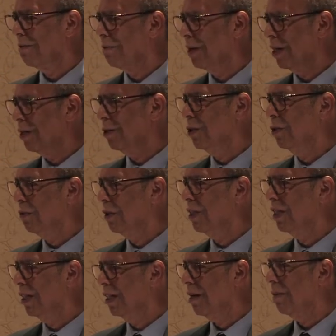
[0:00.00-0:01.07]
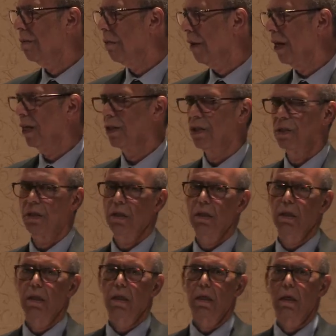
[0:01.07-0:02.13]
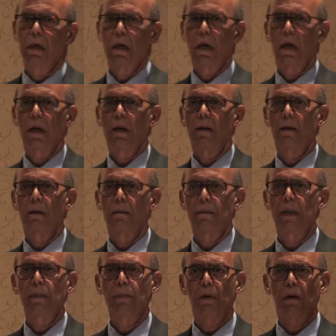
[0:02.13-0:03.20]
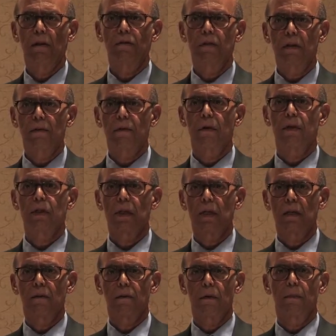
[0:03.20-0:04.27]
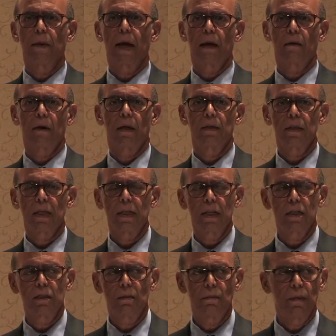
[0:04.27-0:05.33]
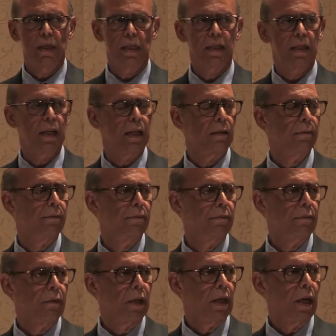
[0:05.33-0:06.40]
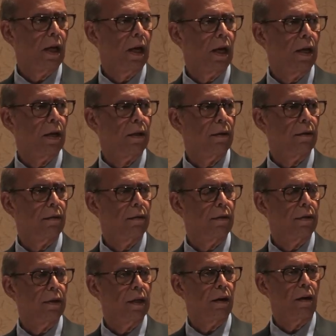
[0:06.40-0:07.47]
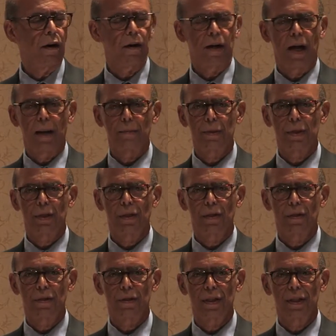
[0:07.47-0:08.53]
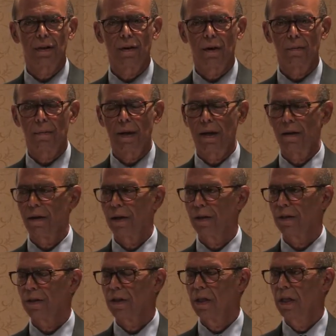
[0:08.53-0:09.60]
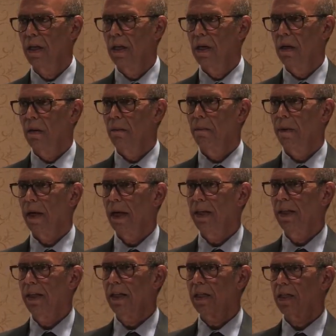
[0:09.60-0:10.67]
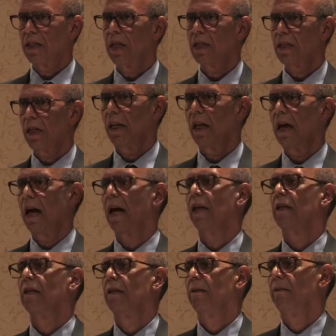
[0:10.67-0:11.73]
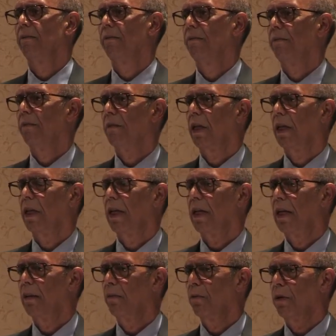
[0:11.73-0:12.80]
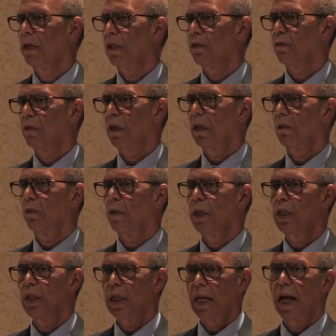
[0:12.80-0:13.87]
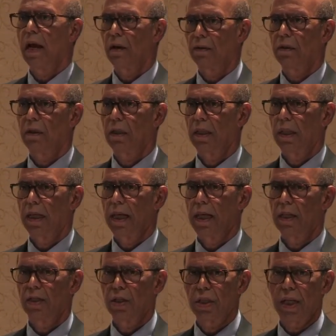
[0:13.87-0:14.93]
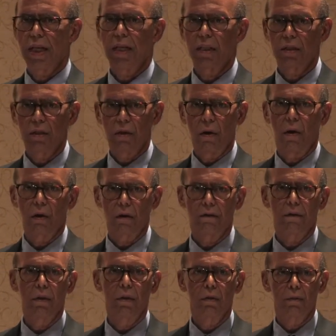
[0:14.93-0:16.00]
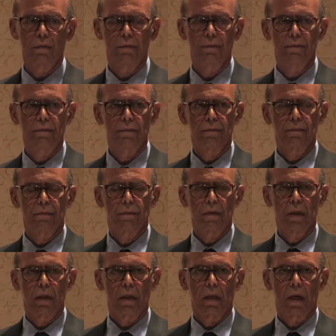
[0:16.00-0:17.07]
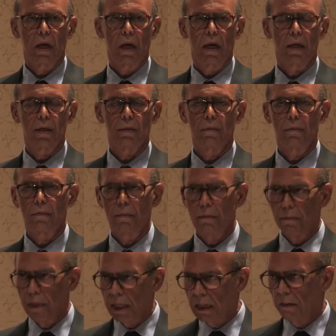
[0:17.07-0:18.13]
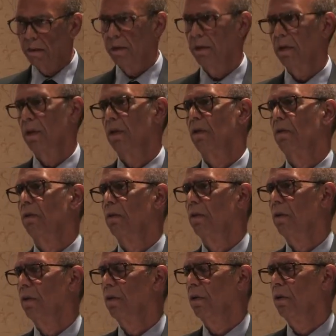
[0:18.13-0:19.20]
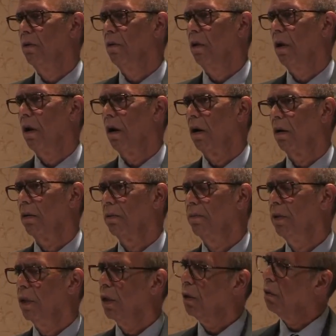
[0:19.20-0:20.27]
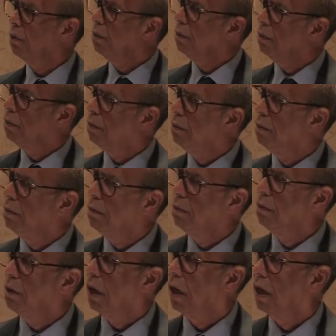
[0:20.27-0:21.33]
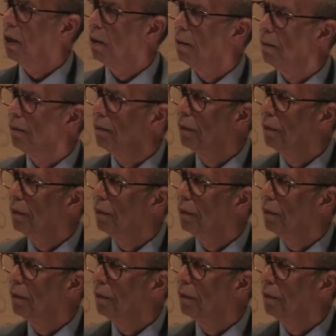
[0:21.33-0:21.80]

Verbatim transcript: but do indeed embrace uh, people of difference and different backgrounds. That doesn't mean that uh, there aren't obstacles and there aren't barriers. But I think it says lot that Emory is really reaching out and saying to all of you, uh, many of you who are, you know, um,